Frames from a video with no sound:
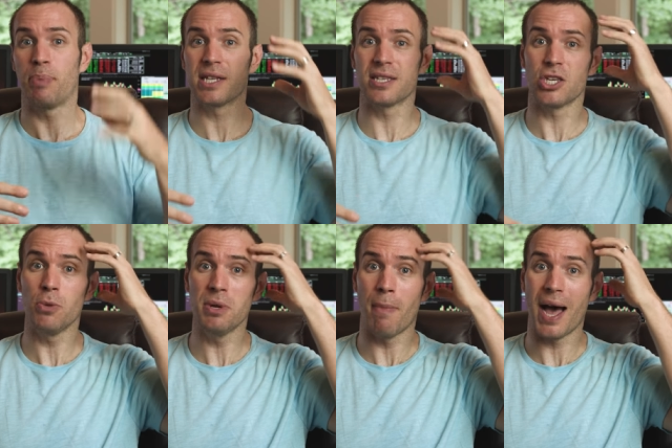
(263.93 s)
But it's a
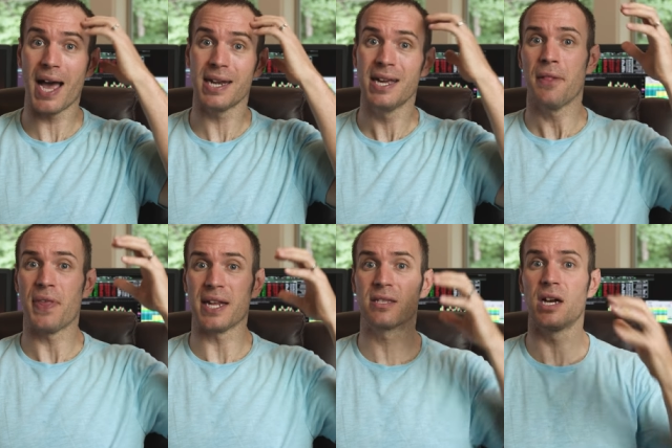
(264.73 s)
human mind
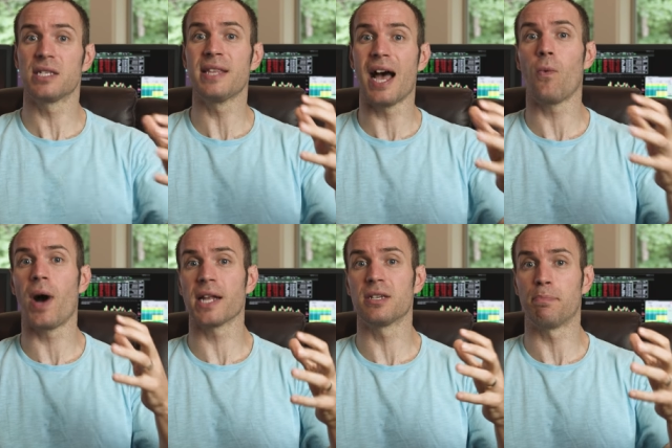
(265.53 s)
that does not
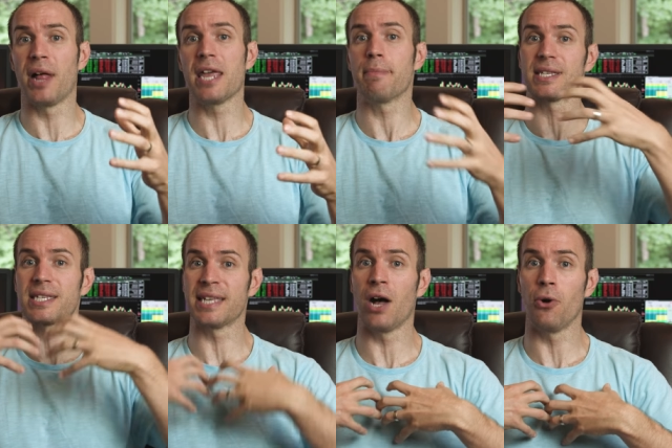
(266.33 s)
want to blame
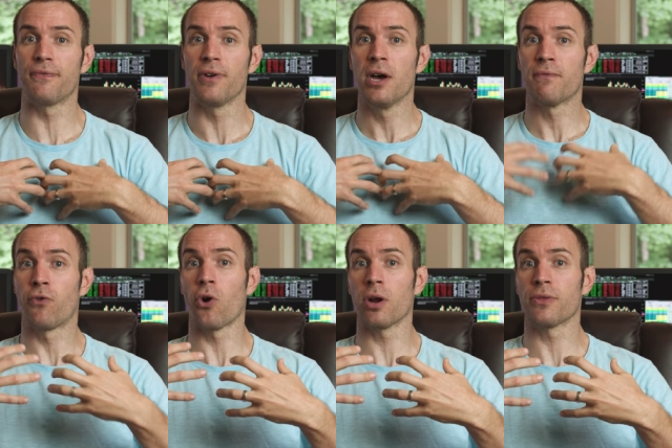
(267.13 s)
itself
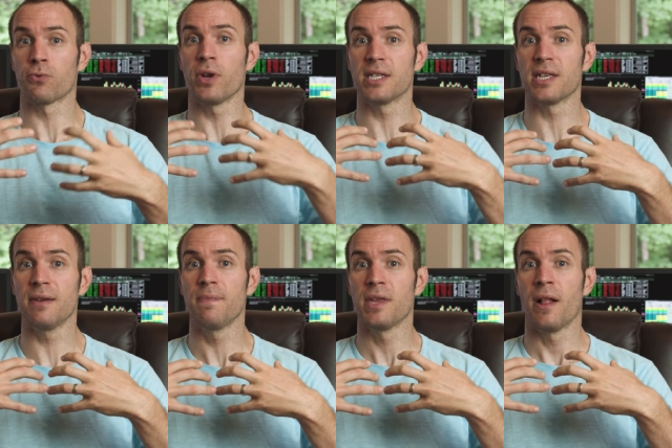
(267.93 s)
for the
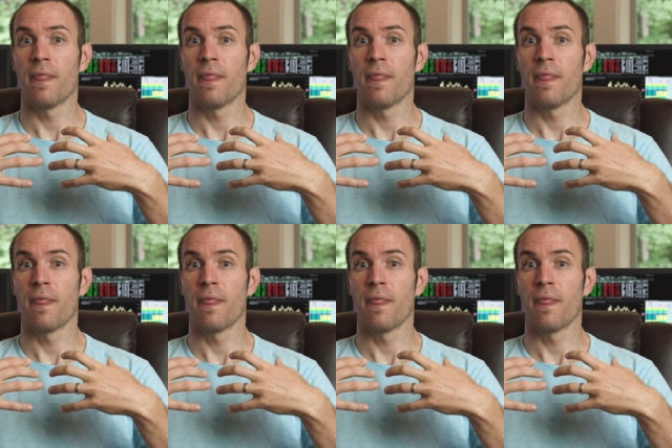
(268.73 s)
reason